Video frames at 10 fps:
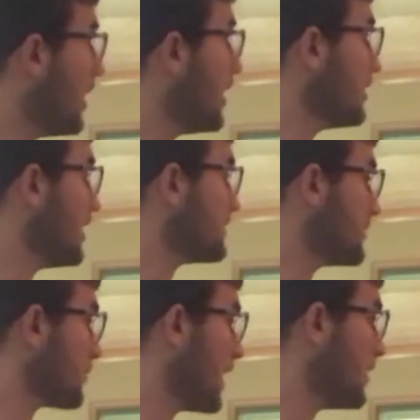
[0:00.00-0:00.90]
left and
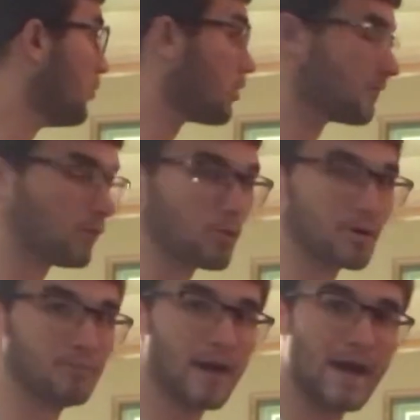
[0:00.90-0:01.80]
right or forward
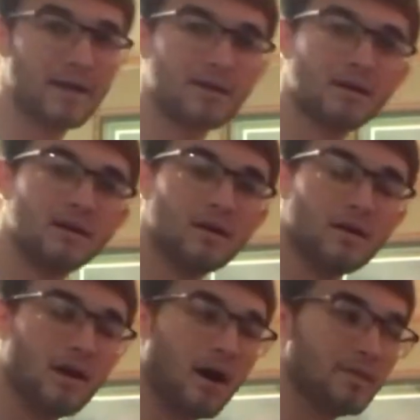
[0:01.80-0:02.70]
and back.
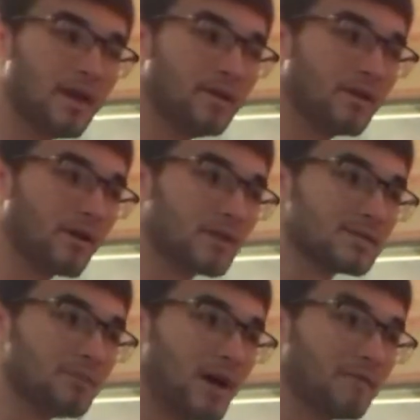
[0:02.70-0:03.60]
And then there are
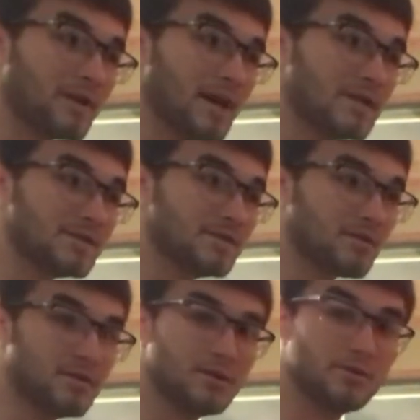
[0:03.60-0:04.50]
some modifications you
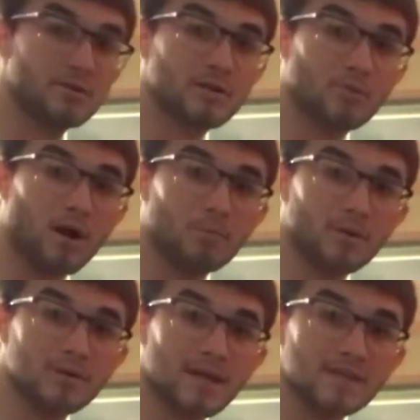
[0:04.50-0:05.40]
can do to the
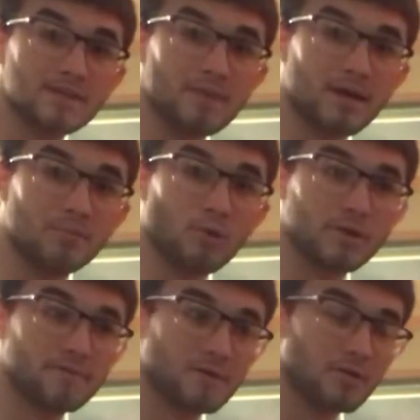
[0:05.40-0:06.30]
Romberg test to make it more
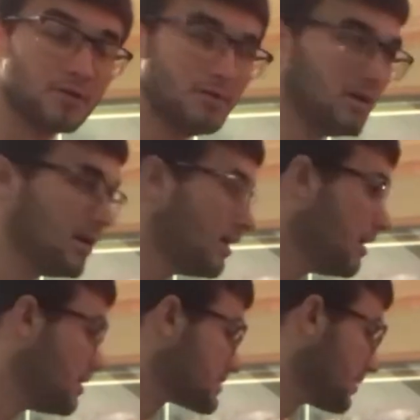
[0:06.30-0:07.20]
difficult.
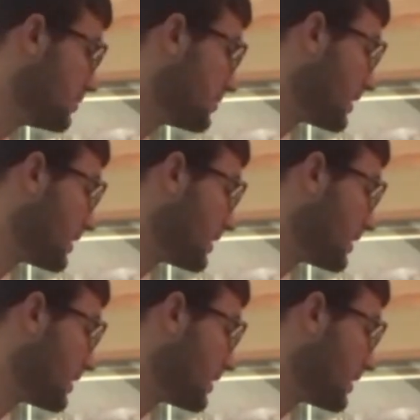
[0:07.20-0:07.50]
So you can